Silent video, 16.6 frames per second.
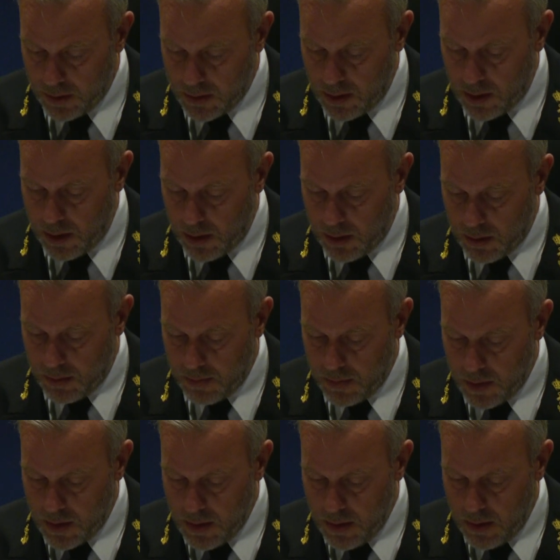Together,
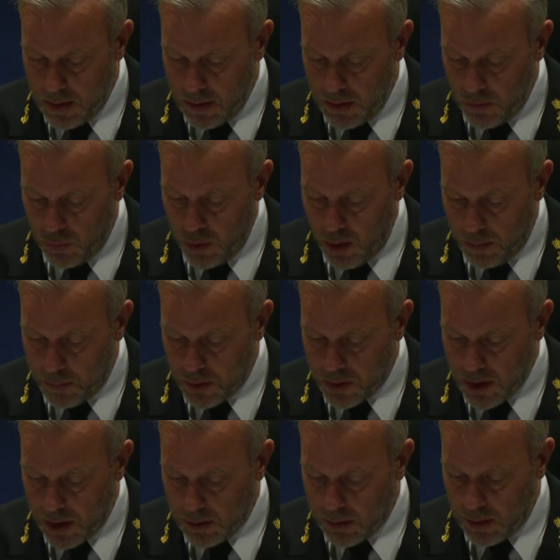we are
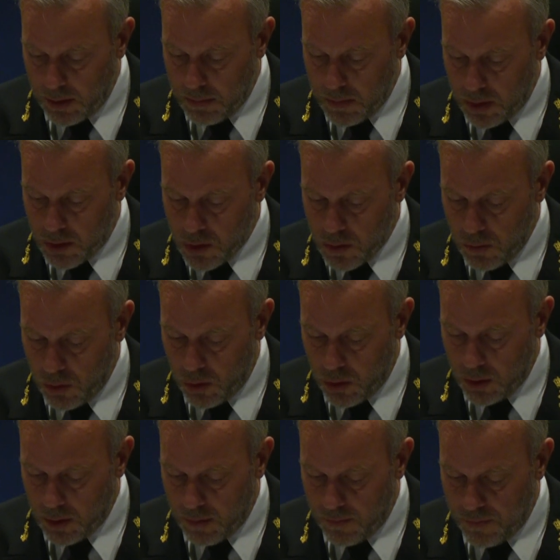protecting much
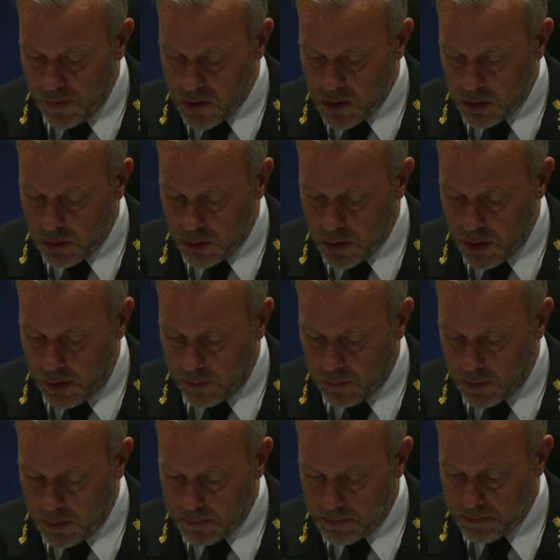more than physical
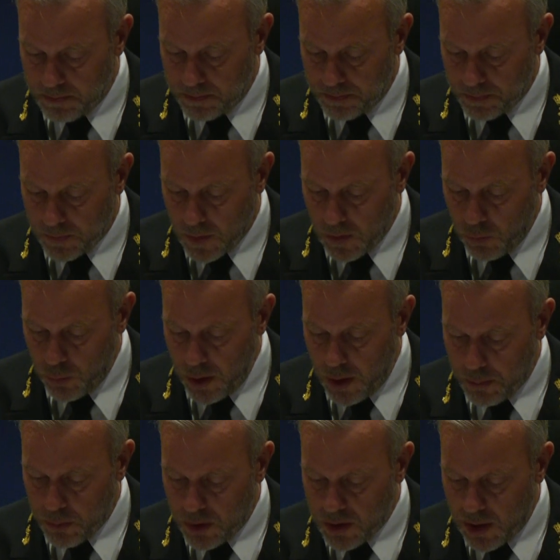safety. We
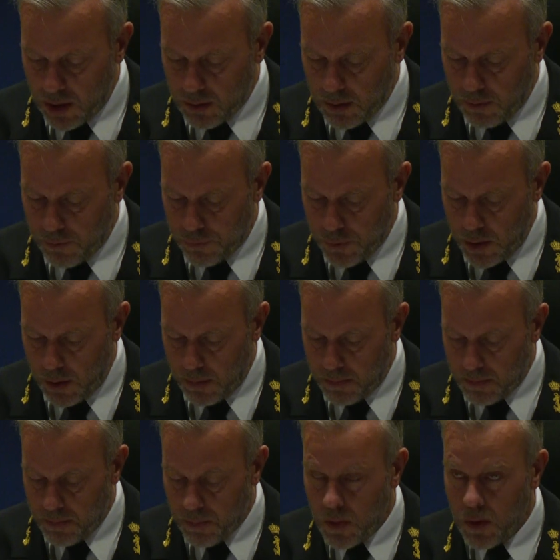are protecting
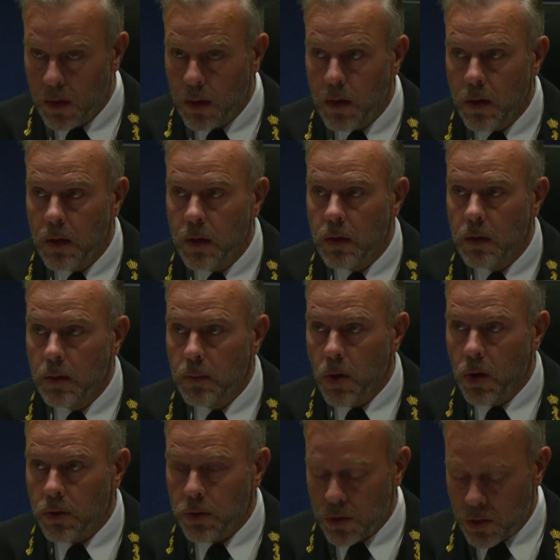freedom,
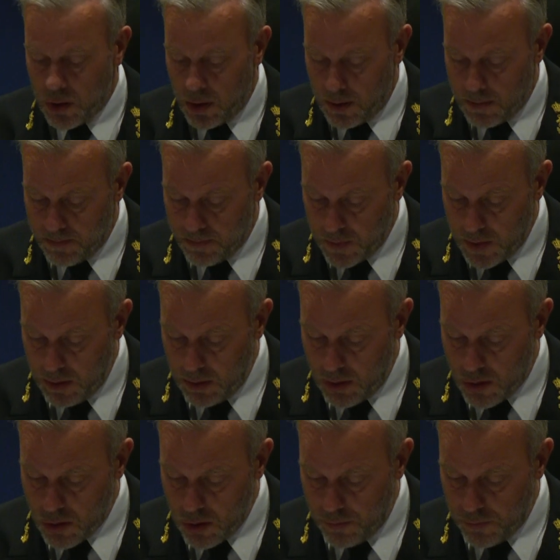democracy, and
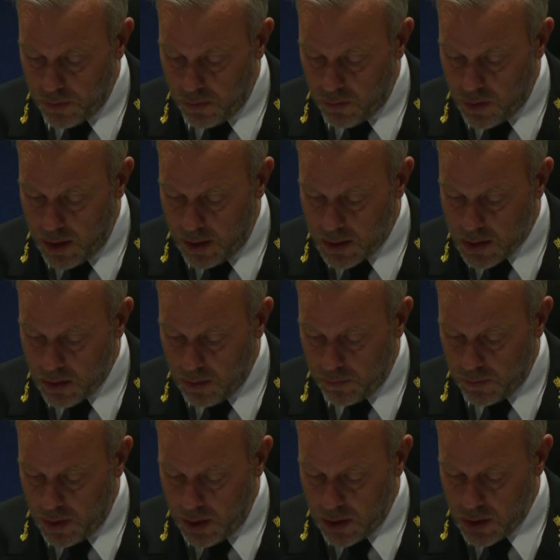the sovereign rights
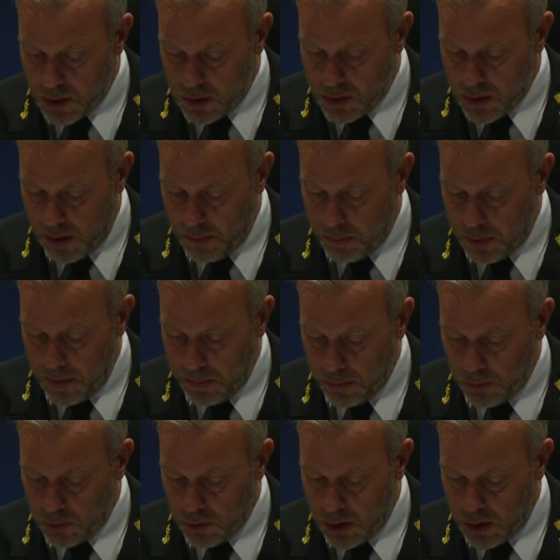of nations and
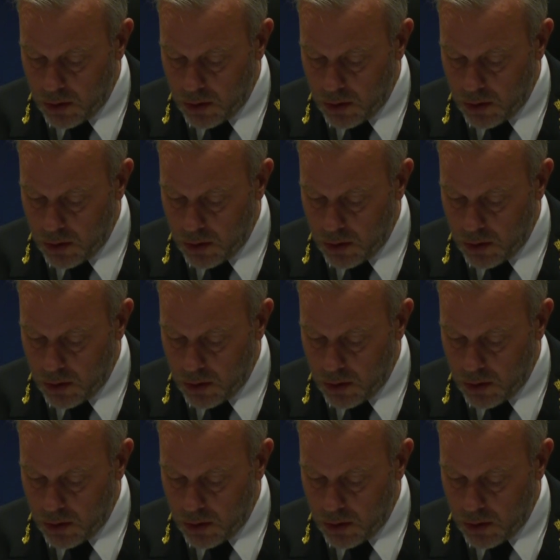people to